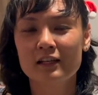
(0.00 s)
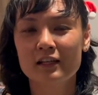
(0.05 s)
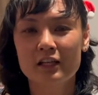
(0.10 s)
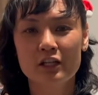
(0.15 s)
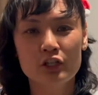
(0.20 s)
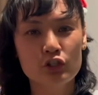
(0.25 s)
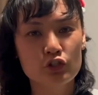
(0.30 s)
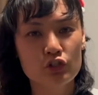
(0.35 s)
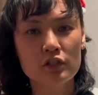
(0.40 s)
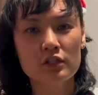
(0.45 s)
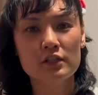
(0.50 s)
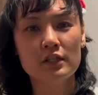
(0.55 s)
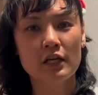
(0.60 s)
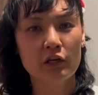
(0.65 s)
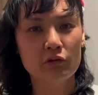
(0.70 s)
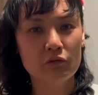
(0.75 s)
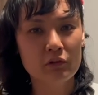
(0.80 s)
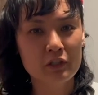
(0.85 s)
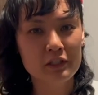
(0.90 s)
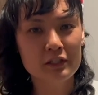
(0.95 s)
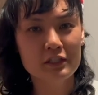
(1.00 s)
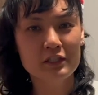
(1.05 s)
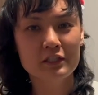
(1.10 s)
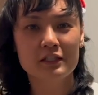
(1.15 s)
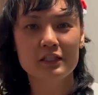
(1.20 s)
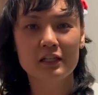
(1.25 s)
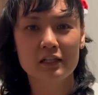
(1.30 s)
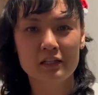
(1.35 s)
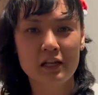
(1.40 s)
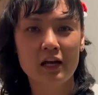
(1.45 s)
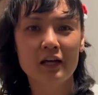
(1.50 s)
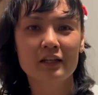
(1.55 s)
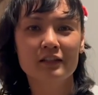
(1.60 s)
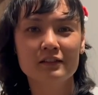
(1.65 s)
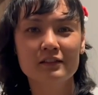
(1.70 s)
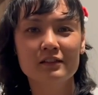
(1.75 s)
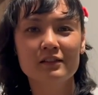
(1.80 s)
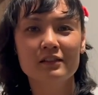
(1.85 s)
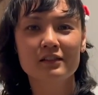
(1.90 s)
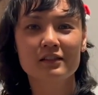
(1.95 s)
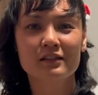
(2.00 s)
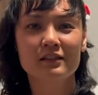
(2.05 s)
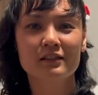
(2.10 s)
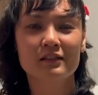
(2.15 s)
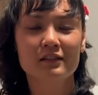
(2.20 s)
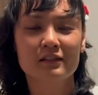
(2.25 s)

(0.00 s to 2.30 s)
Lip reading: It's just that I really need the alliance.